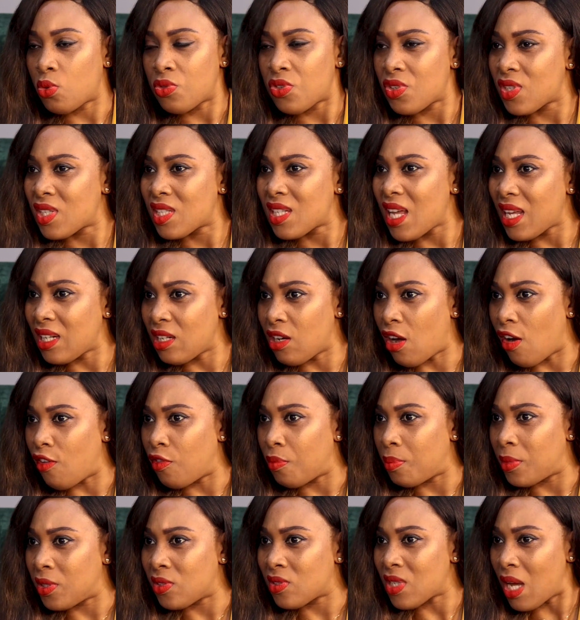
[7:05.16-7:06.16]
or the state
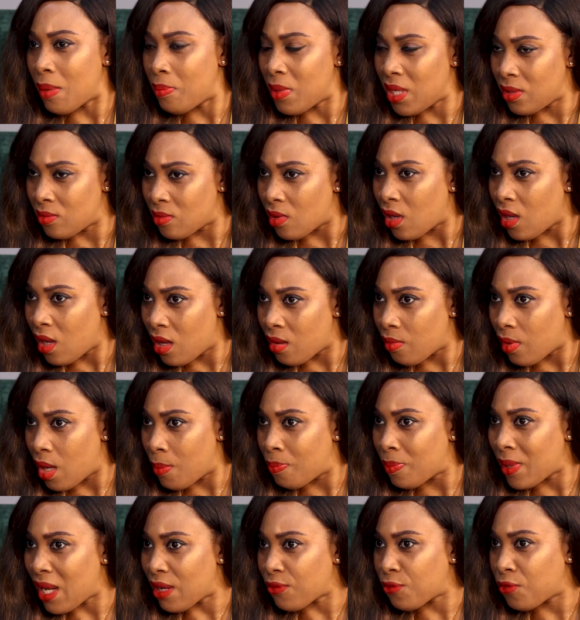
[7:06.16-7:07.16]
government. I mean, a
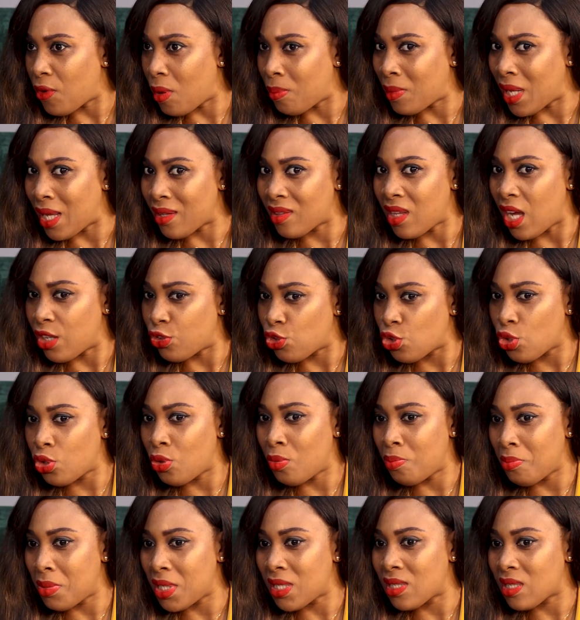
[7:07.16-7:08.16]
platform like that
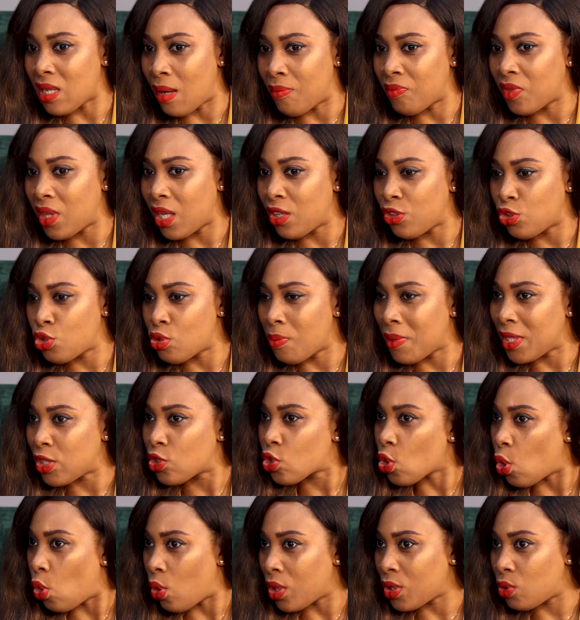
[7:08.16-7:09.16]
shouldn't be something to be
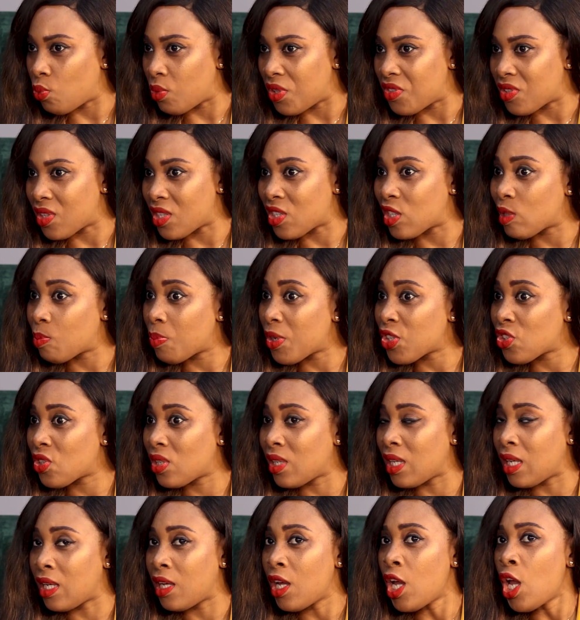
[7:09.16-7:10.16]
toyed with,
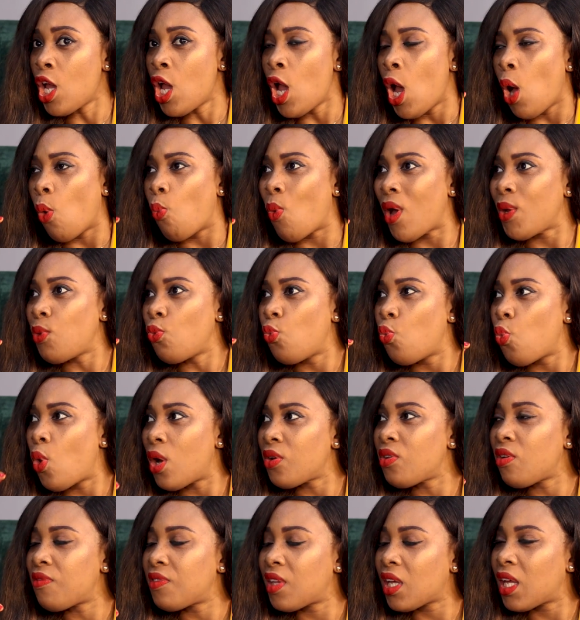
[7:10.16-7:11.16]
especially when
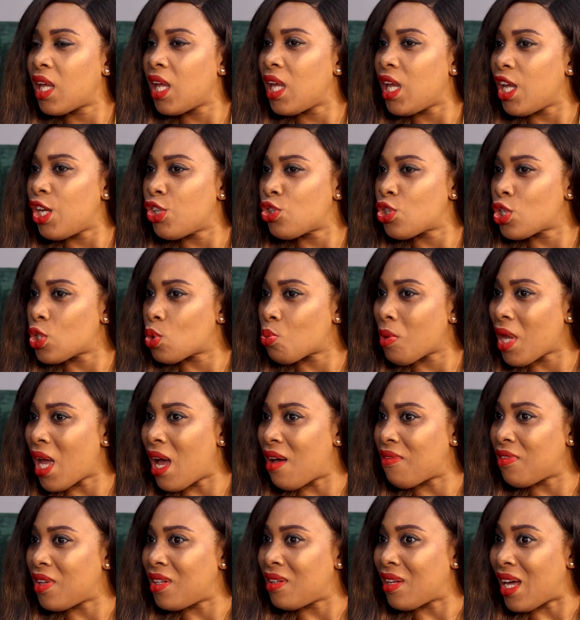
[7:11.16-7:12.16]
one of the key issues we
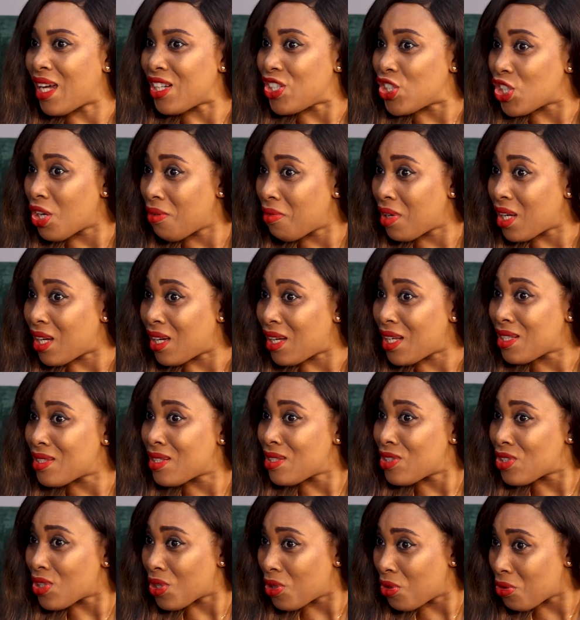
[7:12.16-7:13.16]
have in Nigeria is
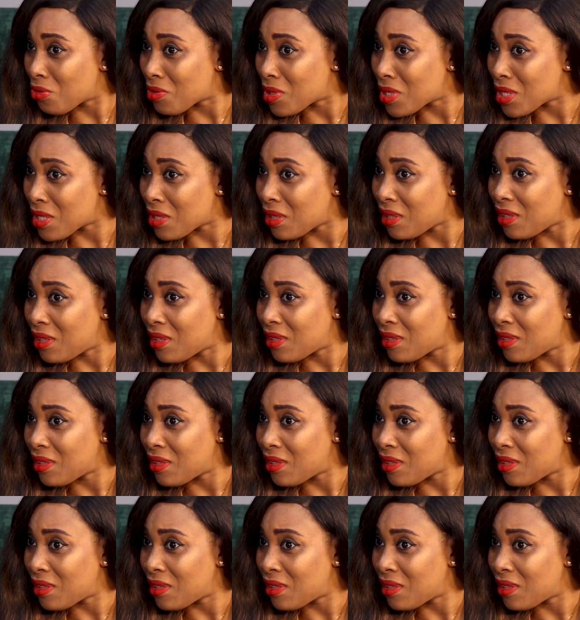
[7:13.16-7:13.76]
insecurity.